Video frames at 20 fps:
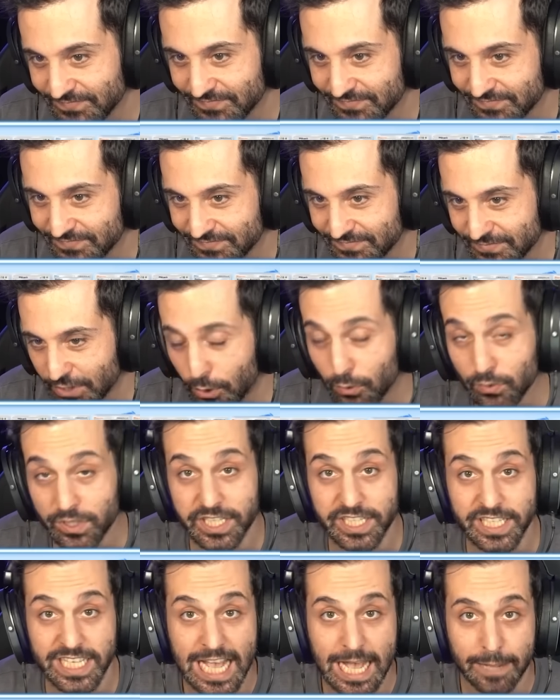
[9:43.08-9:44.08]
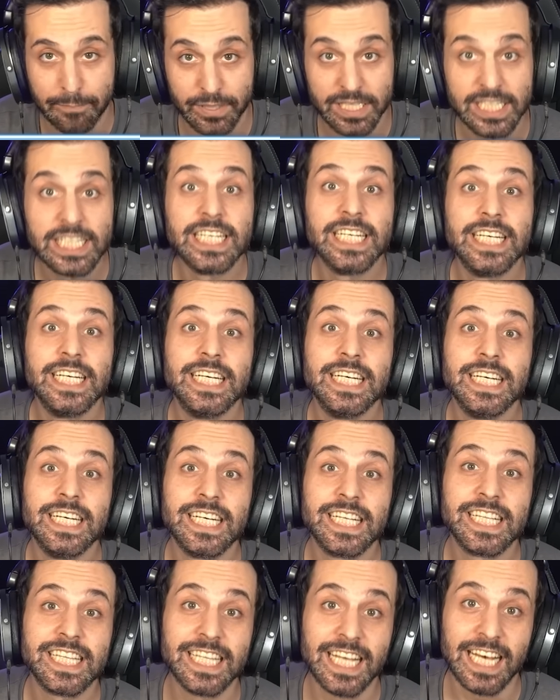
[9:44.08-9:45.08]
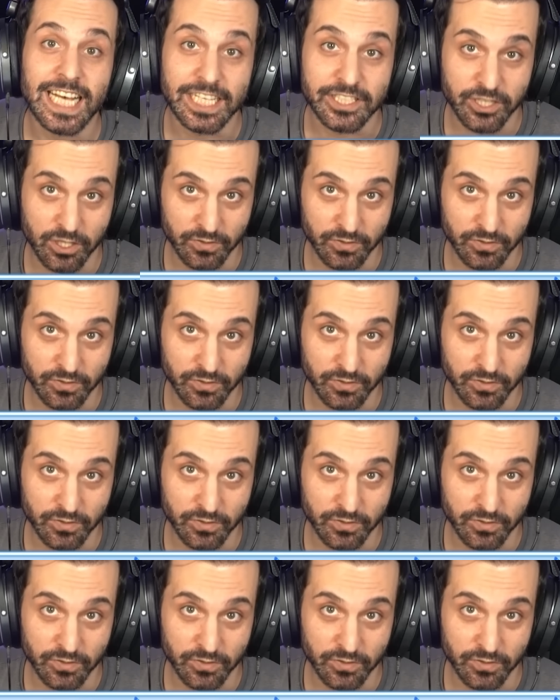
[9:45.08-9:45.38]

Holy yap. Let's go for